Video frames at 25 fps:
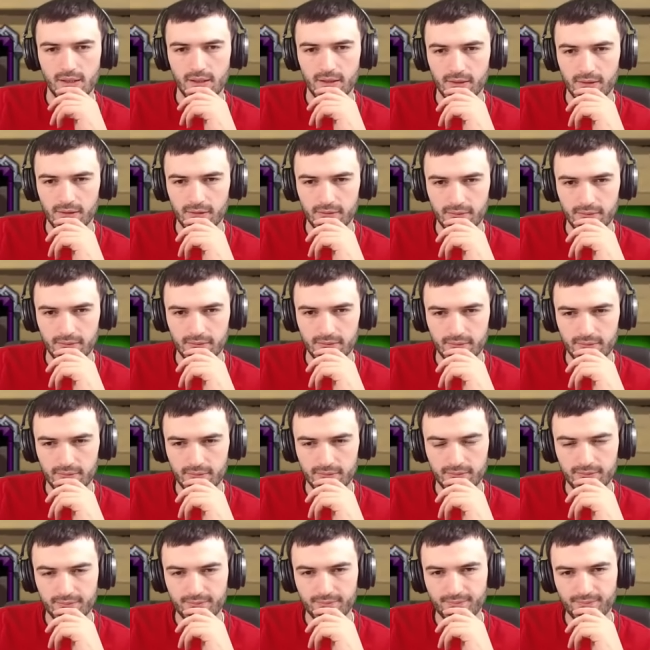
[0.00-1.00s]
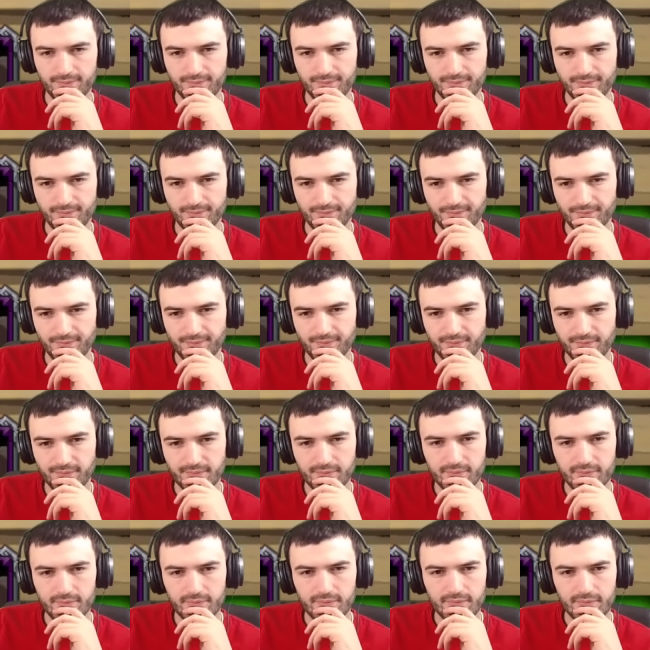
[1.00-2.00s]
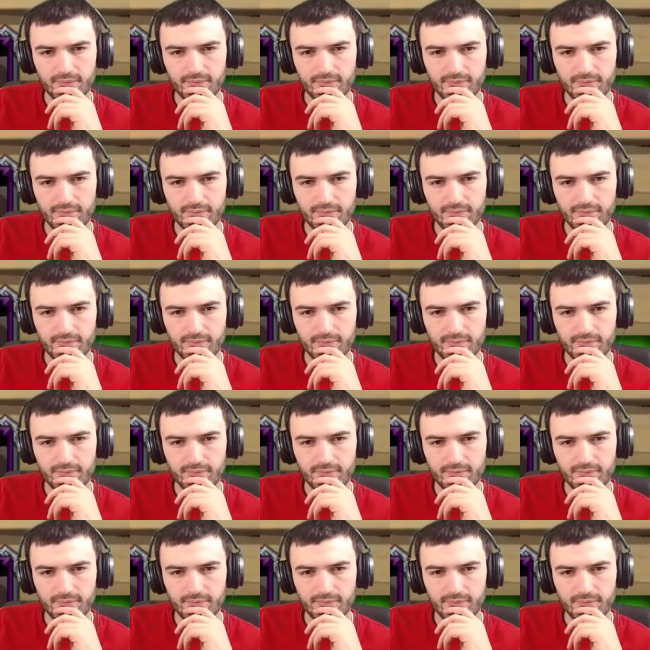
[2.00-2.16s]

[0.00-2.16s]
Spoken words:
[no speech]